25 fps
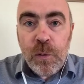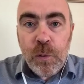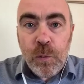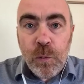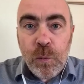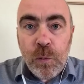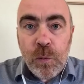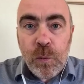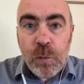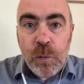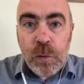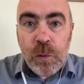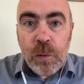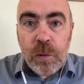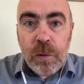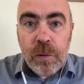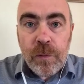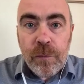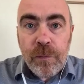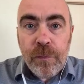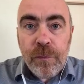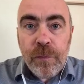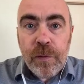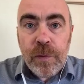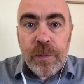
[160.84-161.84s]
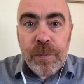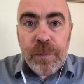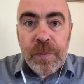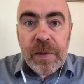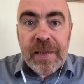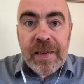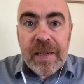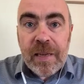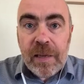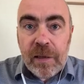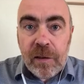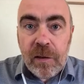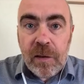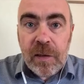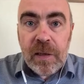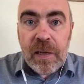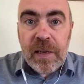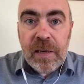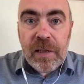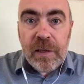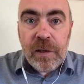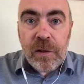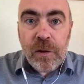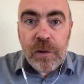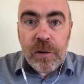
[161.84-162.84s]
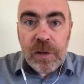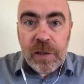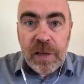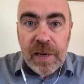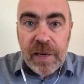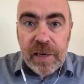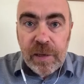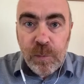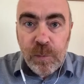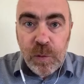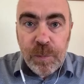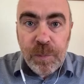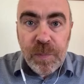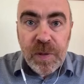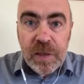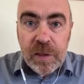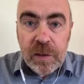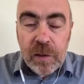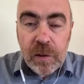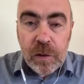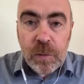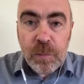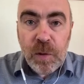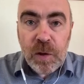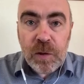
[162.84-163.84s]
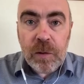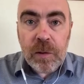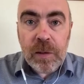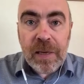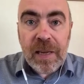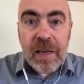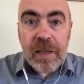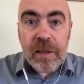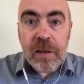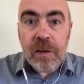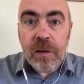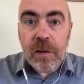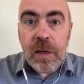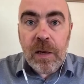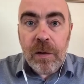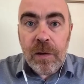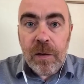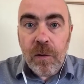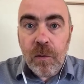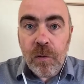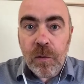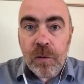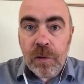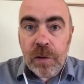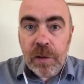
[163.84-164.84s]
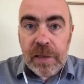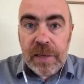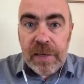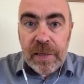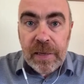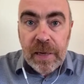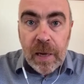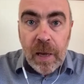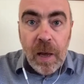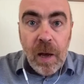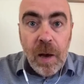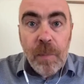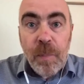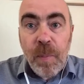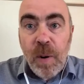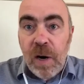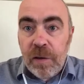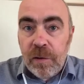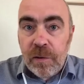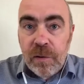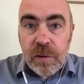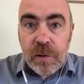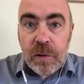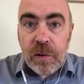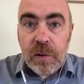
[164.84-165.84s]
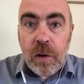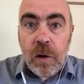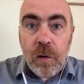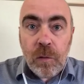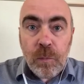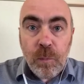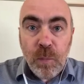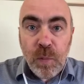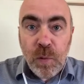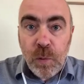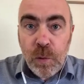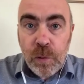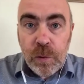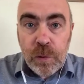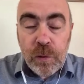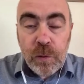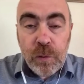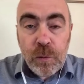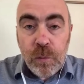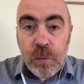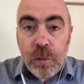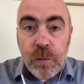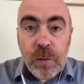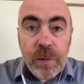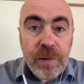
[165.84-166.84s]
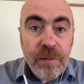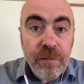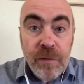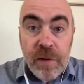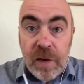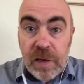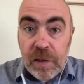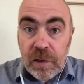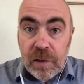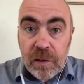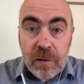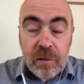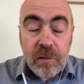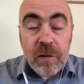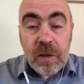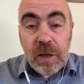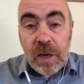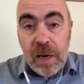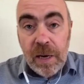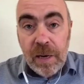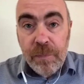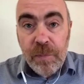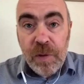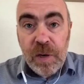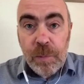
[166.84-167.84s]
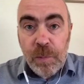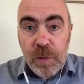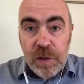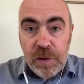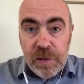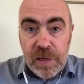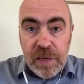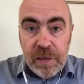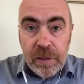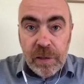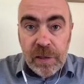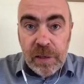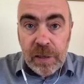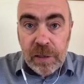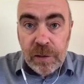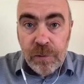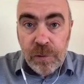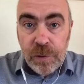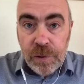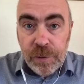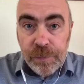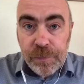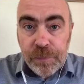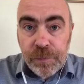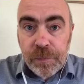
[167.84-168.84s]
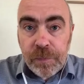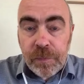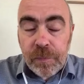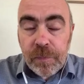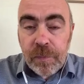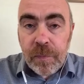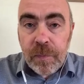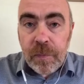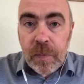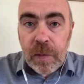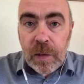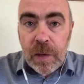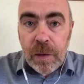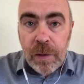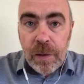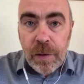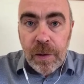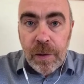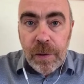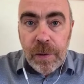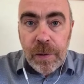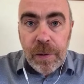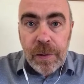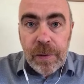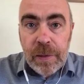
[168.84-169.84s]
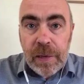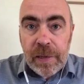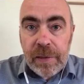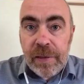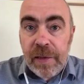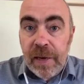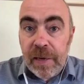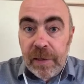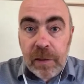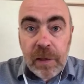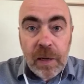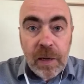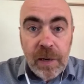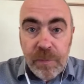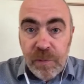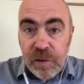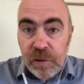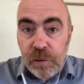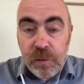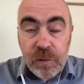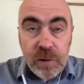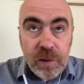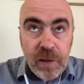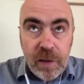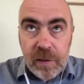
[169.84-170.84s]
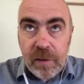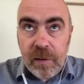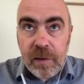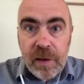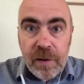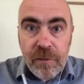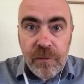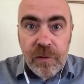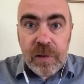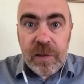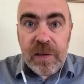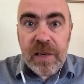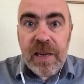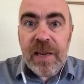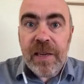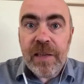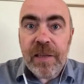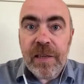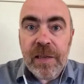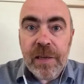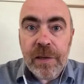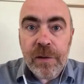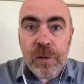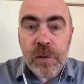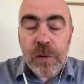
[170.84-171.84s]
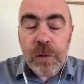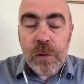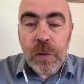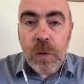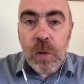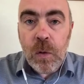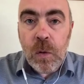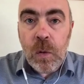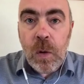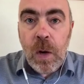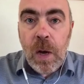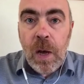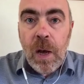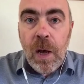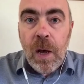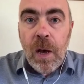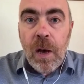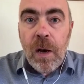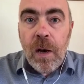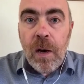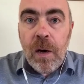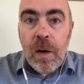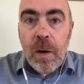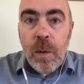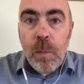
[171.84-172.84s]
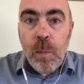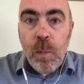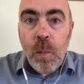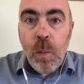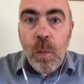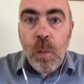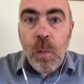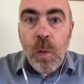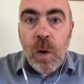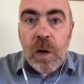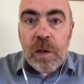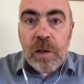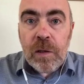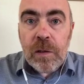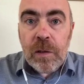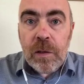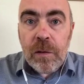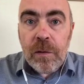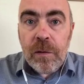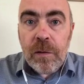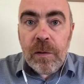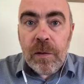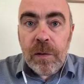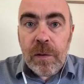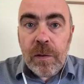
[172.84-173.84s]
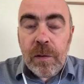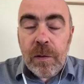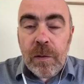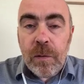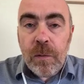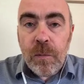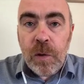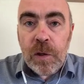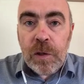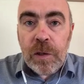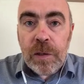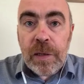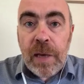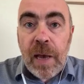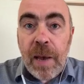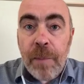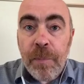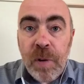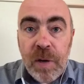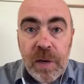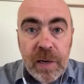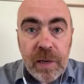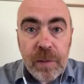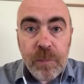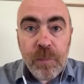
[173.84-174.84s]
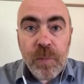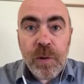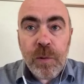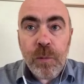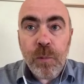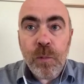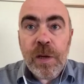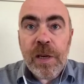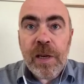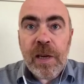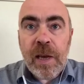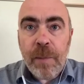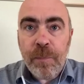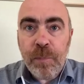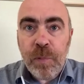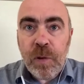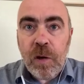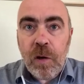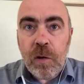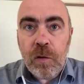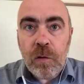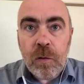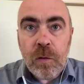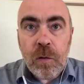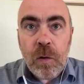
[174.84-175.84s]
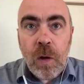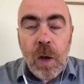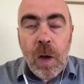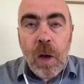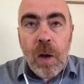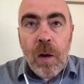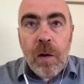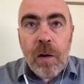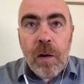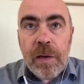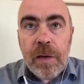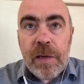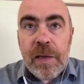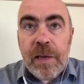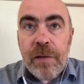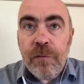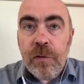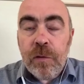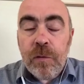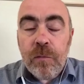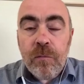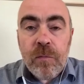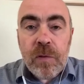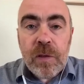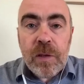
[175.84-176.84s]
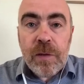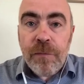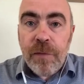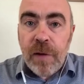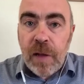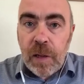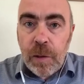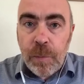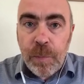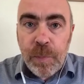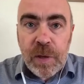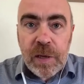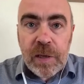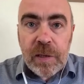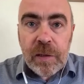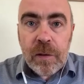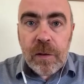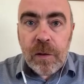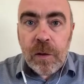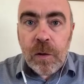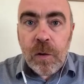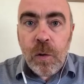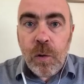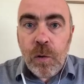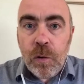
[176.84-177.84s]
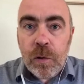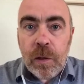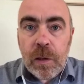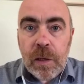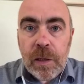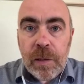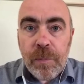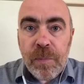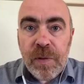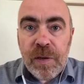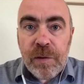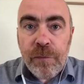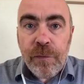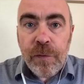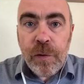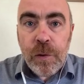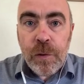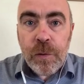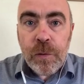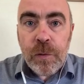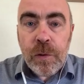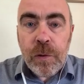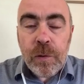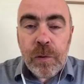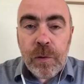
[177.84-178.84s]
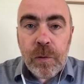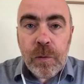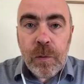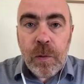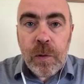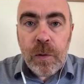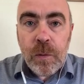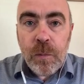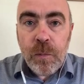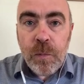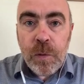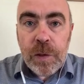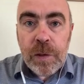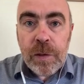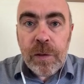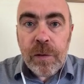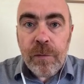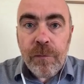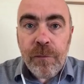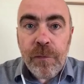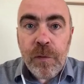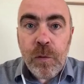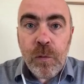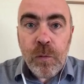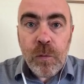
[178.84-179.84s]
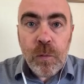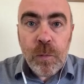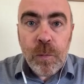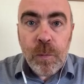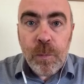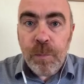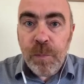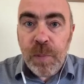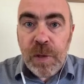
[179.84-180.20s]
to sort of get a sustainable business model, get all the partners on board to invest time and money, etc. At that time, as you said, 7-8 years ago, wasn't happening. But we kept on even developing the code a little bit further with a few